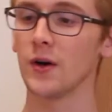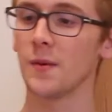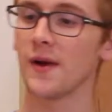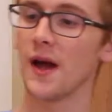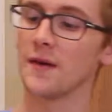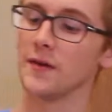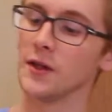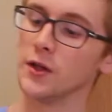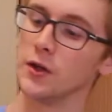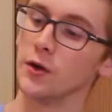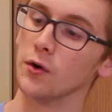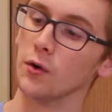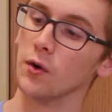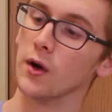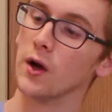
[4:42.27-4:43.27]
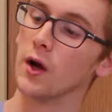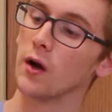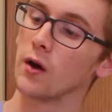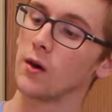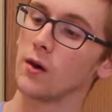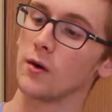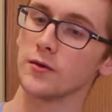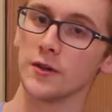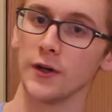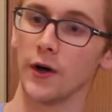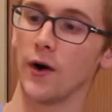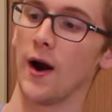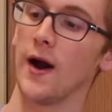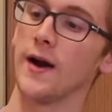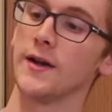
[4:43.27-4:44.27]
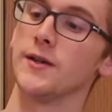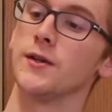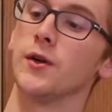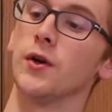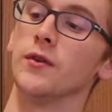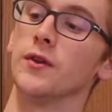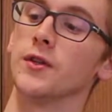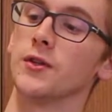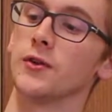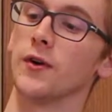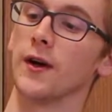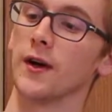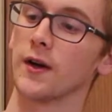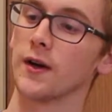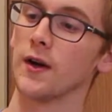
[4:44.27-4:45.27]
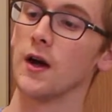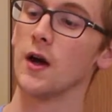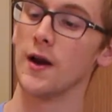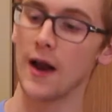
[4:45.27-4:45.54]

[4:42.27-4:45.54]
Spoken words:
be having you closing your eyes during this trick.